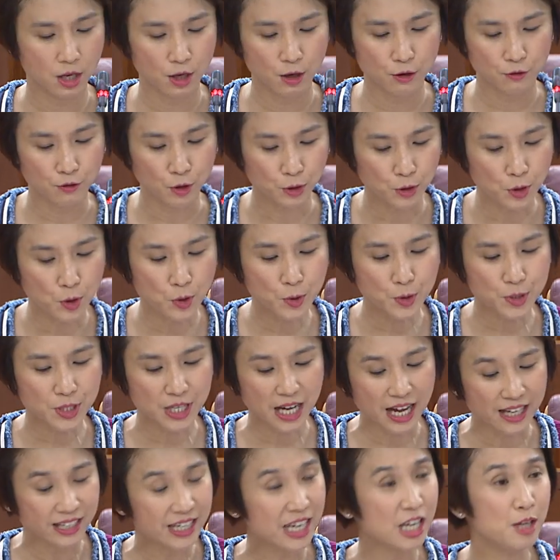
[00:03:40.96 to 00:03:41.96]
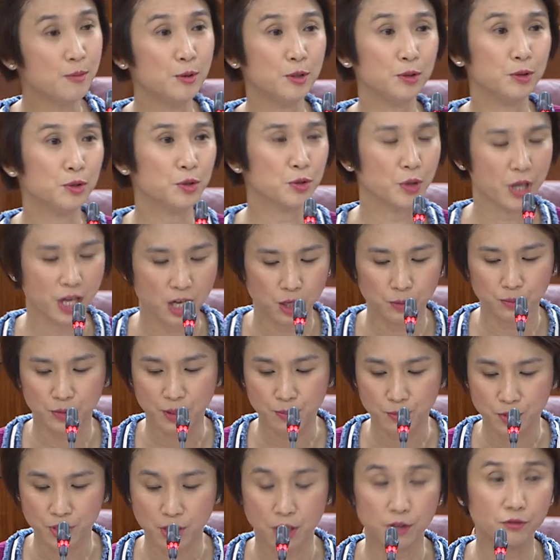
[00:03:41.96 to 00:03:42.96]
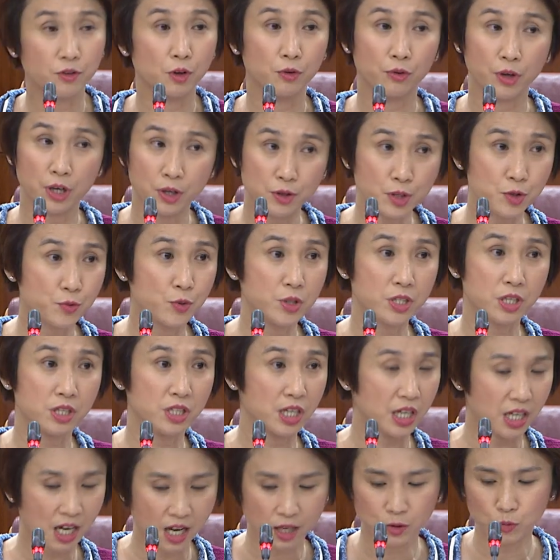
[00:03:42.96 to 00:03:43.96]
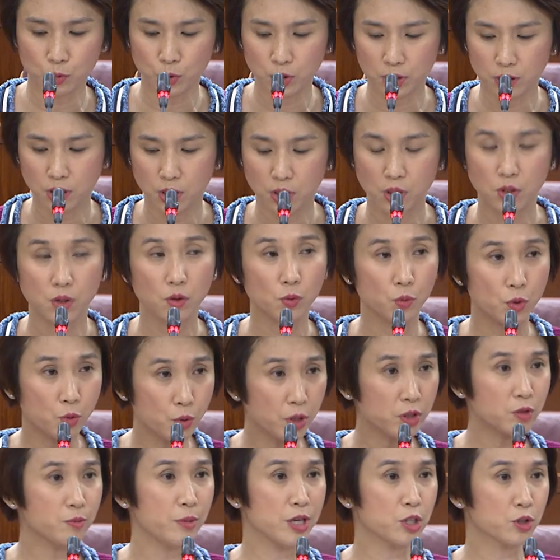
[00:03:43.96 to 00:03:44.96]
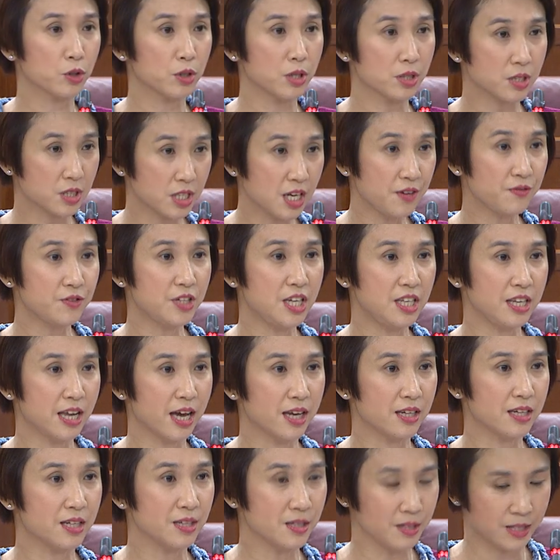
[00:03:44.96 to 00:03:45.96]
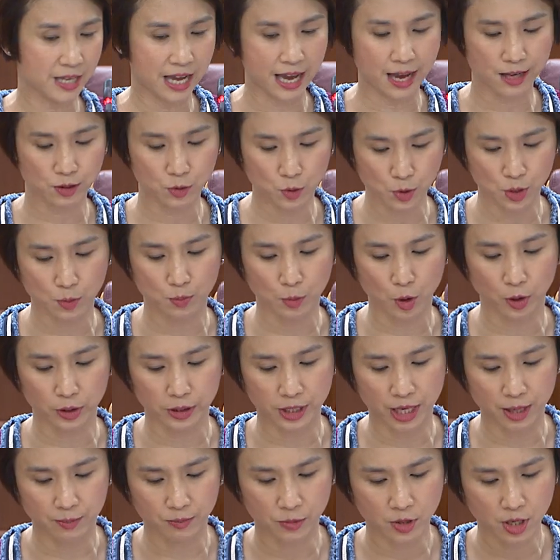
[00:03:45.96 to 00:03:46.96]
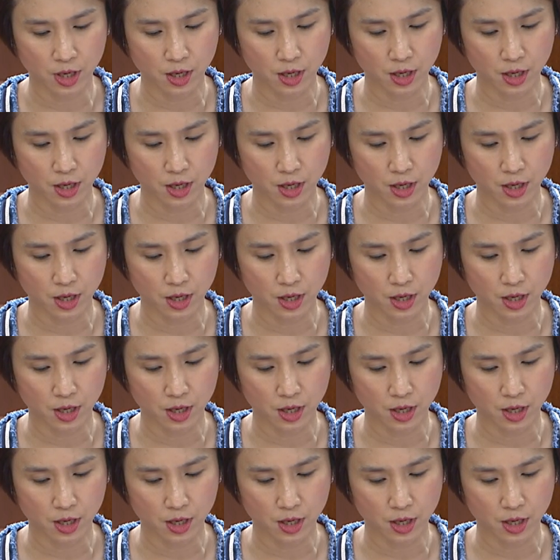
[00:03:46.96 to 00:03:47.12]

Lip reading: For those unable to help themselves for various reasons they can't work, we want to make sure the safety net is there to support them.